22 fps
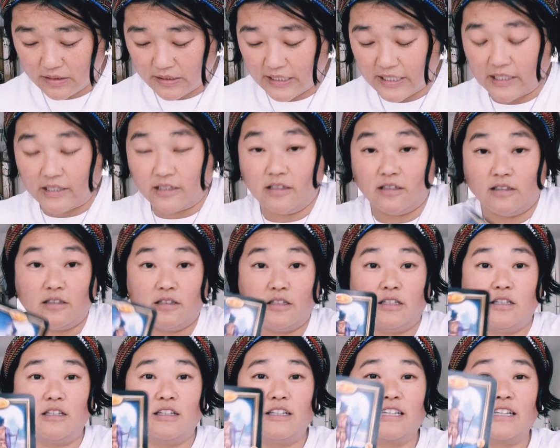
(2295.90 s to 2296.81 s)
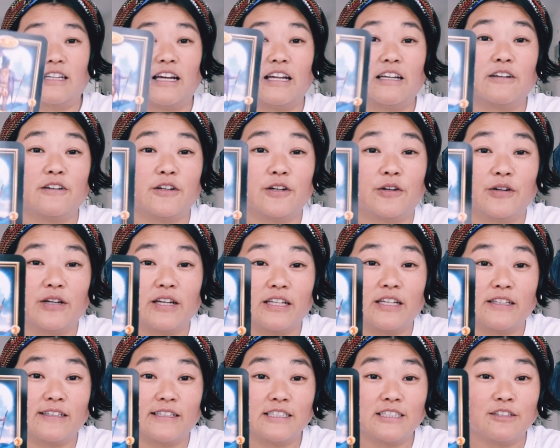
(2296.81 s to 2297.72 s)
I don't know,
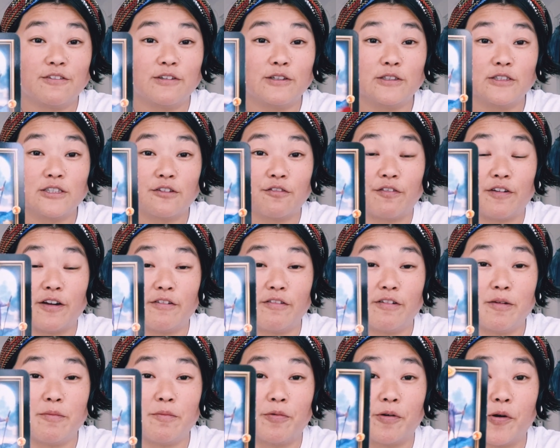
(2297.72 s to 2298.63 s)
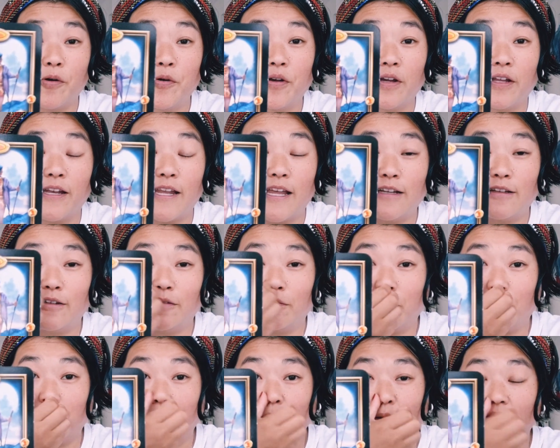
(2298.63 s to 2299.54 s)
this feels very broken at
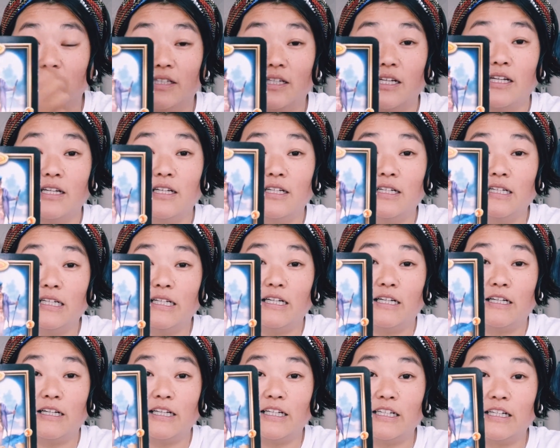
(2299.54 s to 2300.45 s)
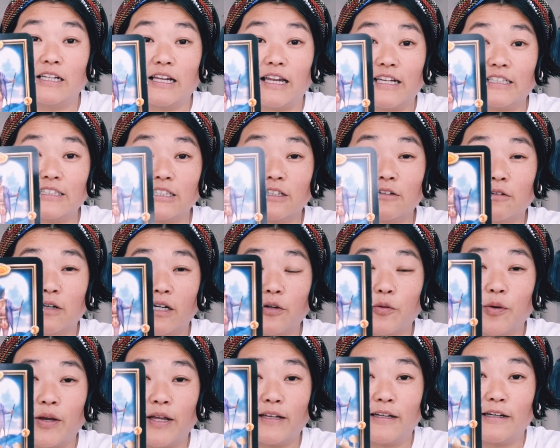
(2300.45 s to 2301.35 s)
the moment. In the classic
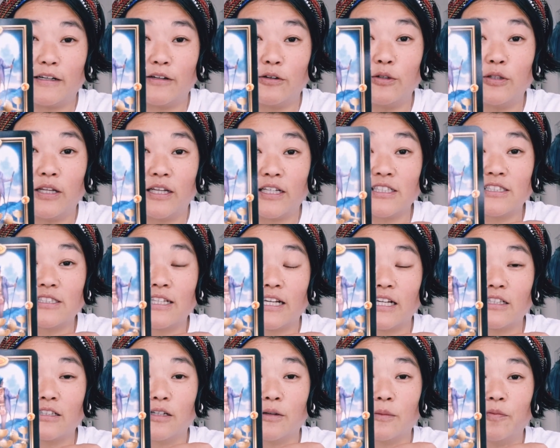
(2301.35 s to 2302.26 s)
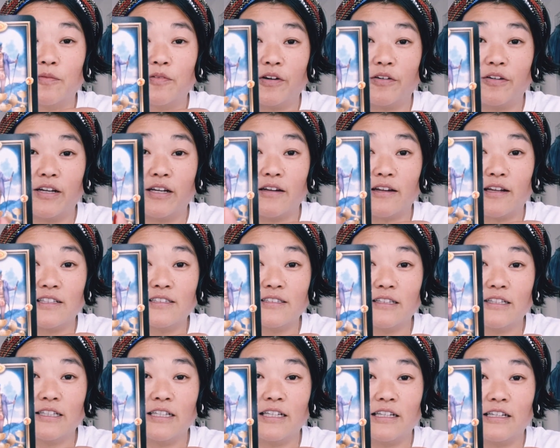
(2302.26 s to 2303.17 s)
Rider-Waite, they're all like stacked up very
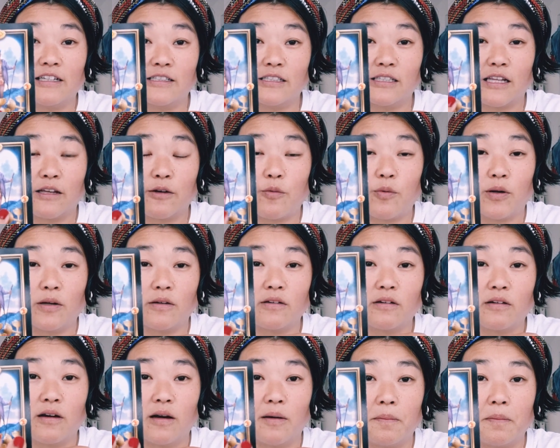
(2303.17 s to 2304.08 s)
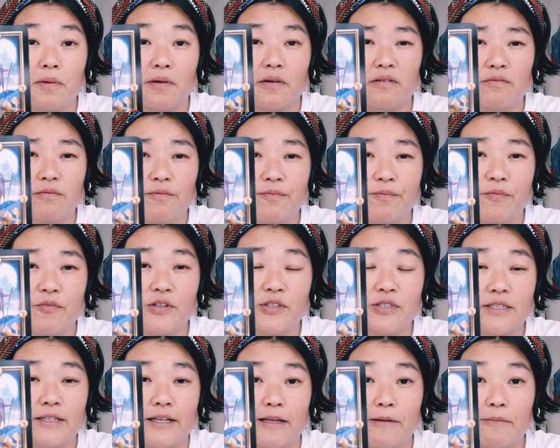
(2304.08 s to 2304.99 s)
nicely, and there's like one cup
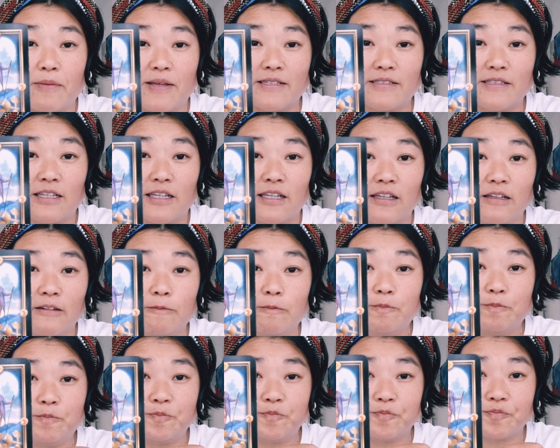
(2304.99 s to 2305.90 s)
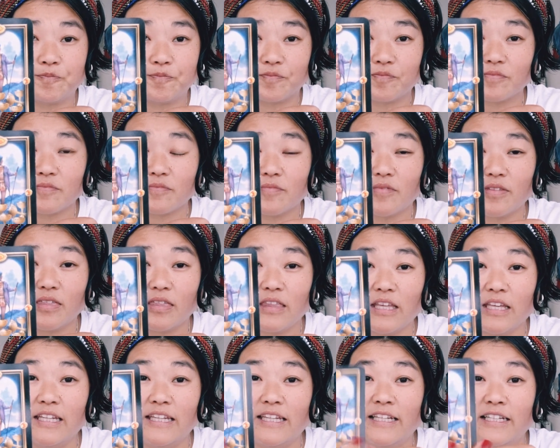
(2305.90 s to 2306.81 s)
feels like missing.
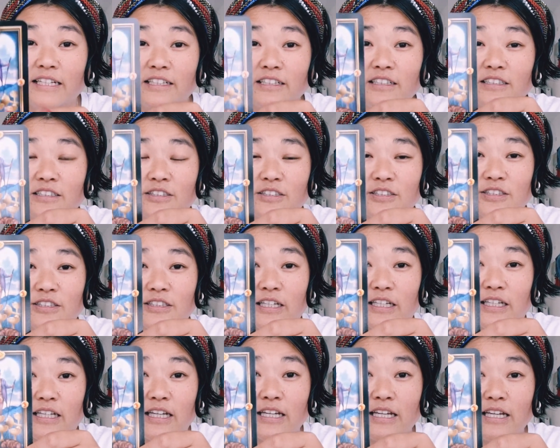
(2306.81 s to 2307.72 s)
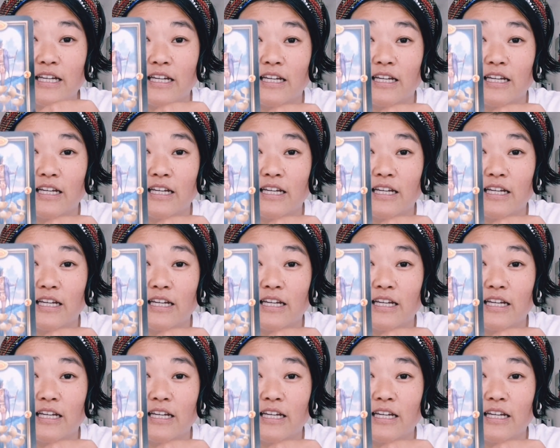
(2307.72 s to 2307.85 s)
And here it's just like